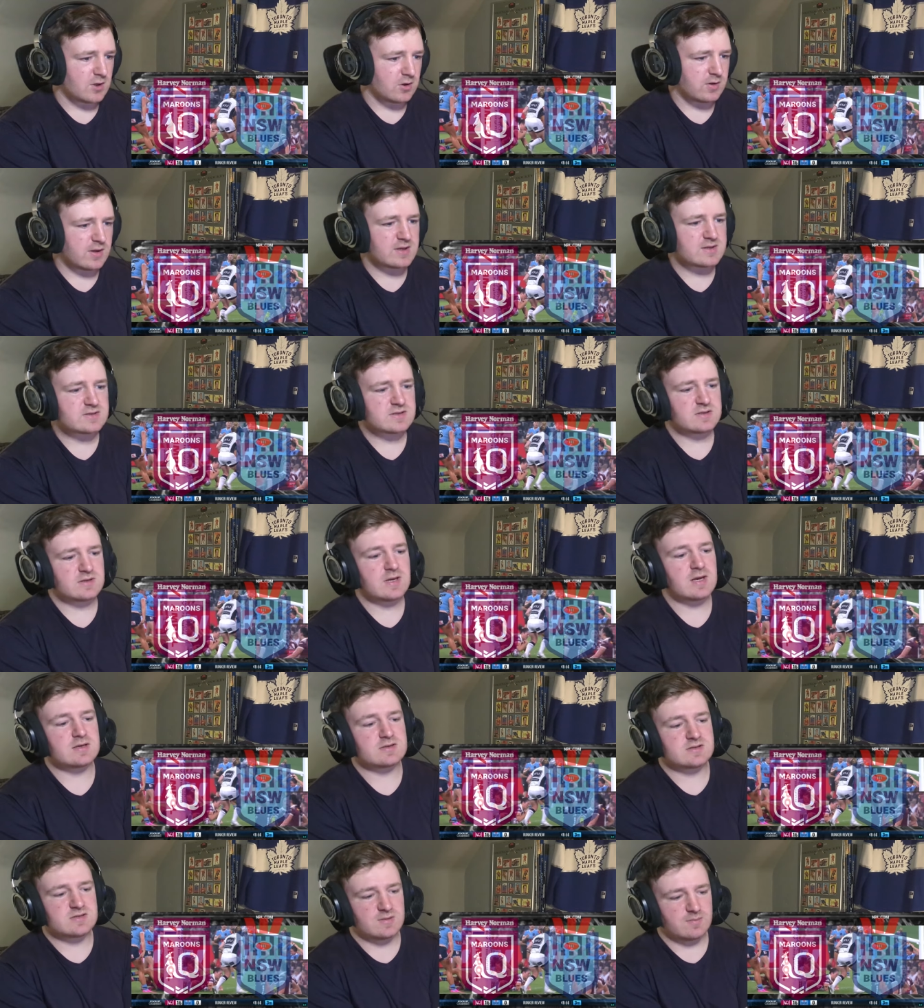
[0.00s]
Oh, yeah,
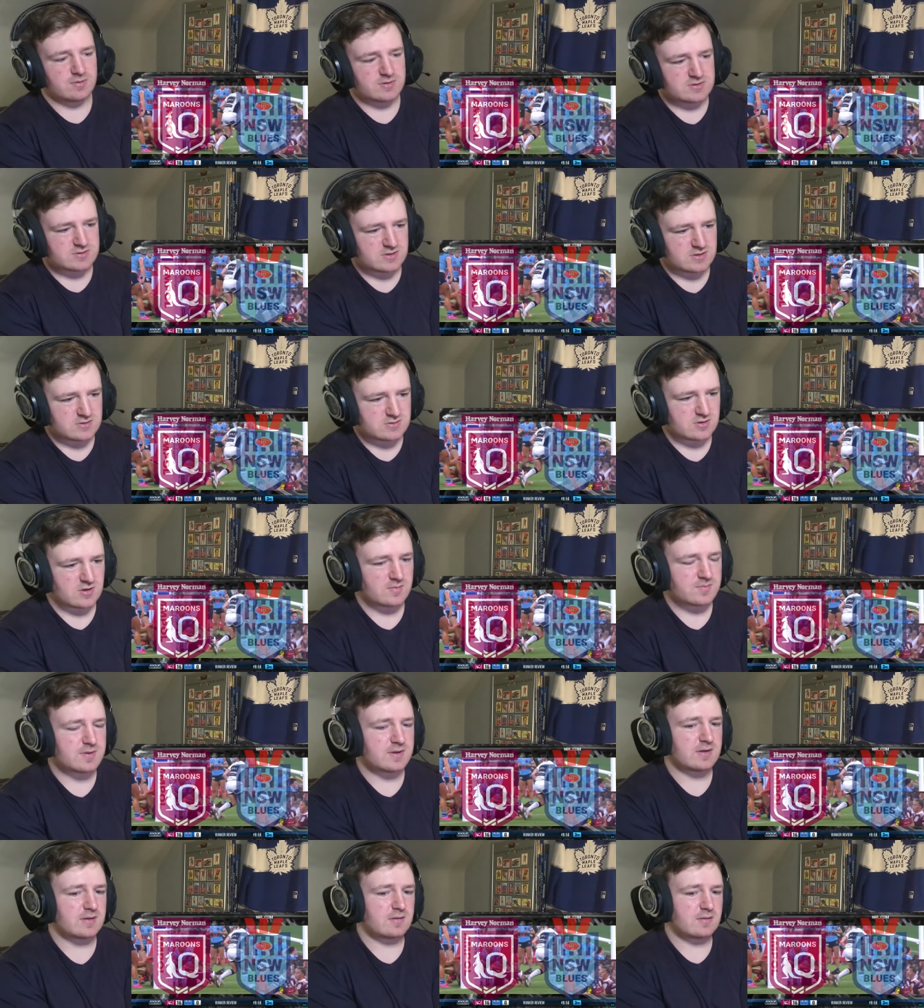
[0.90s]
she
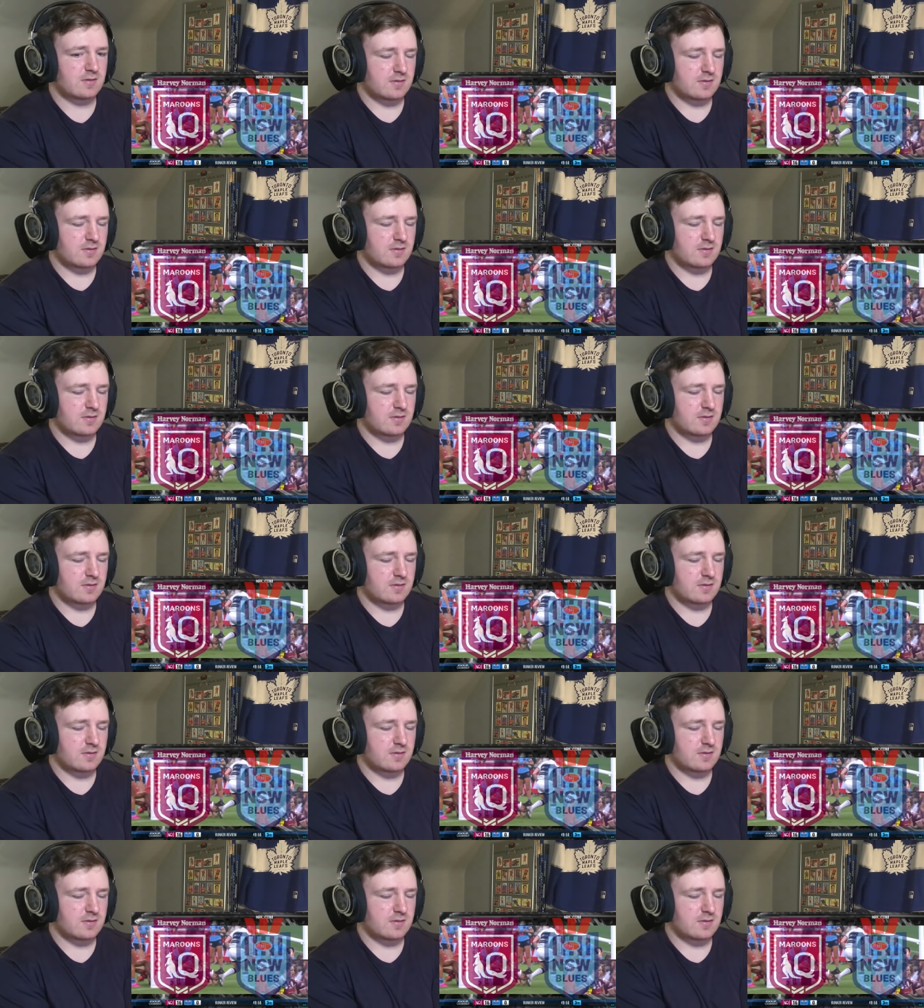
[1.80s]
dropped it.